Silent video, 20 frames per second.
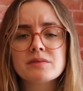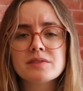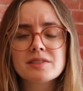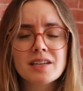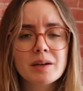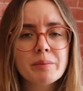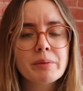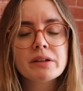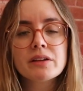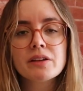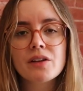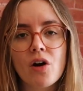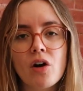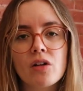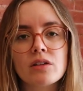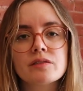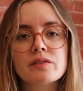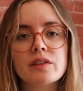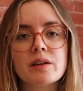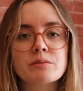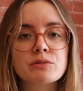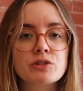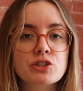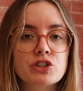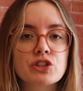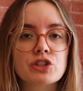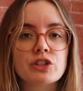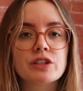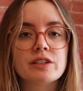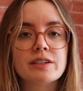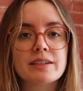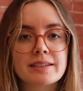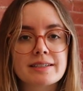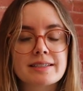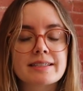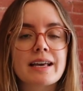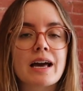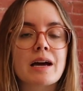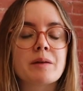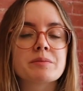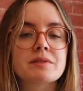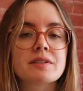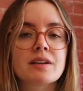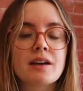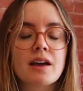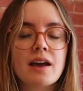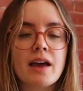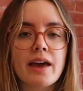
typically all of them should accept